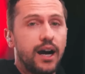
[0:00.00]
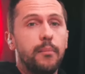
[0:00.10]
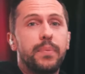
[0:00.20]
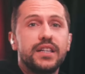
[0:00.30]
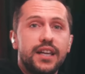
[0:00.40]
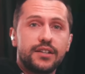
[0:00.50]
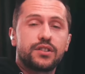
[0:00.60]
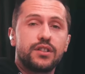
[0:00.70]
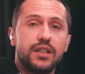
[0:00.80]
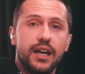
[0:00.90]
Uh, but
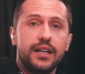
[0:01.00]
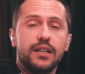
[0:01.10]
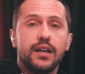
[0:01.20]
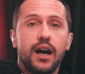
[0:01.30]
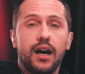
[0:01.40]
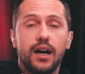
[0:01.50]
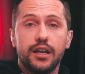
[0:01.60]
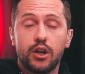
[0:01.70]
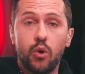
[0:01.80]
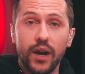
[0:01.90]
yesterday, uh,
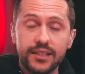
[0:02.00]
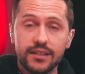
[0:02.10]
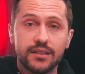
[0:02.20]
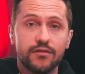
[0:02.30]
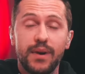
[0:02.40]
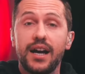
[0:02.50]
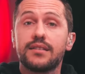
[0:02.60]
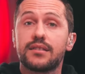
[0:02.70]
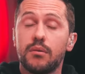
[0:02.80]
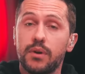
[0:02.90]
an acquaintance of
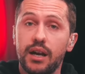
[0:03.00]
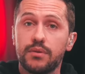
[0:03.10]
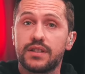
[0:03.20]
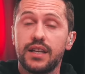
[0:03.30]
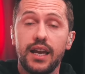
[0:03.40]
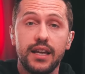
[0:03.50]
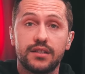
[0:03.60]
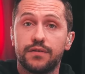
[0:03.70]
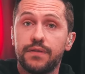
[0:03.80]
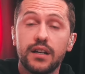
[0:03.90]
mine, someone I would say
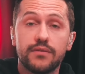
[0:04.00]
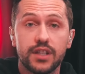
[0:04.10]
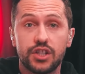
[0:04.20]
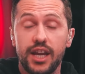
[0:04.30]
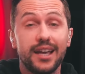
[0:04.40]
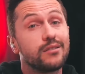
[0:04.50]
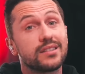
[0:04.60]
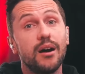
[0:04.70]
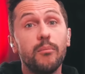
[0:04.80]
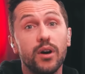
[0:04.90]
is a friend of the
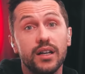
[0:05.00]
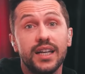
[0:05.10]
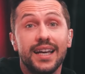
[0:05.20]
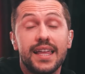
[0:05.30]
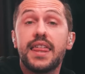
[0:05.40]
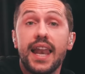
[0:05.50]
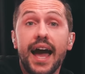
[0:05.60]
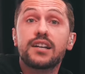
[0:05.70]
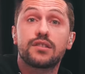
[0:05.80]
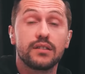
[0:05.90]
channel, someone
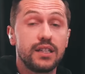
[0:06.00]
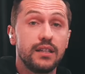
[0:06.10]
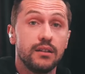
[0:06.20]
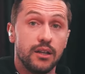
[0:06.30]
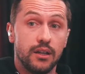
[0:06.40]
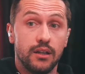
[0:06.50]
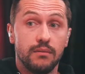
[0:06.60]
that actually